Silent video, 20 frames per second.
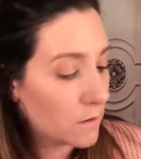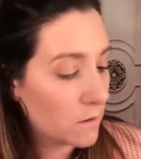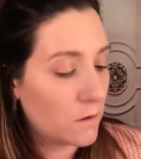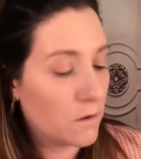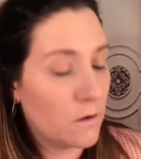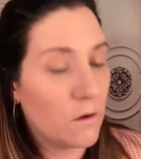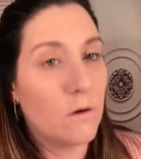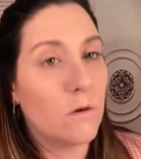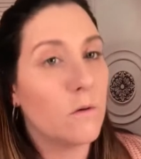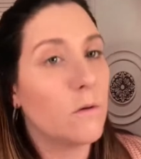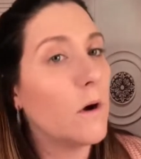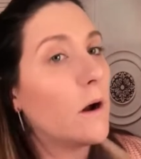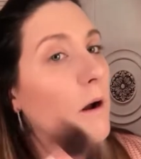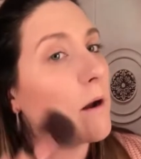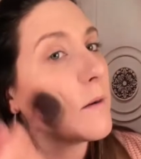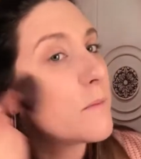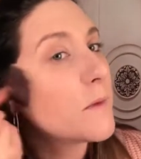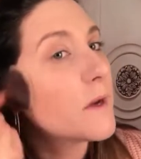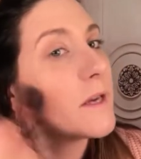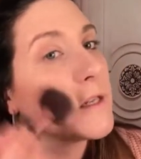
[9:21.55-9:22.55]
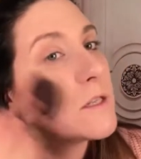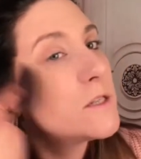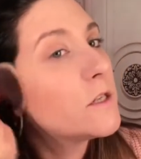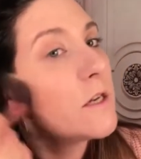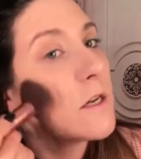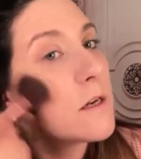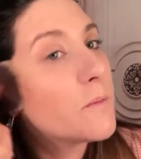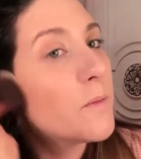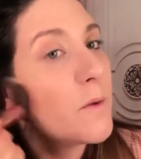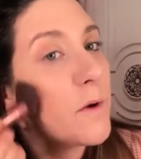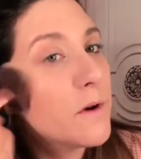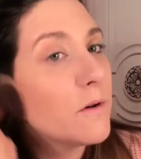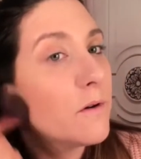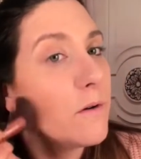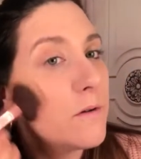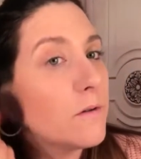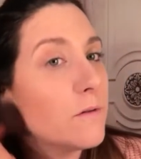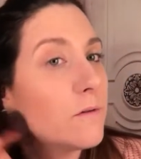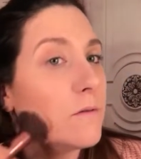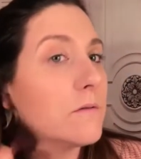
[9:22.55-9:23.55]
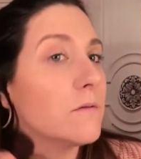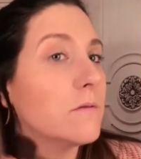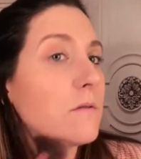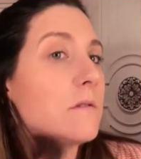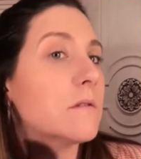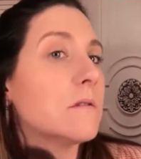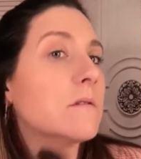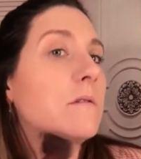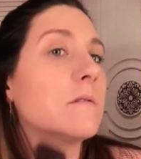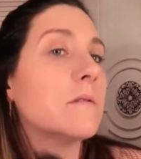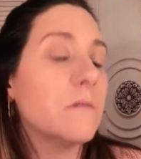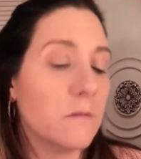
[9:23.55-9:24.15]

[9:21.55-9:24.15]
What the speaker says: Go on my cheekbones.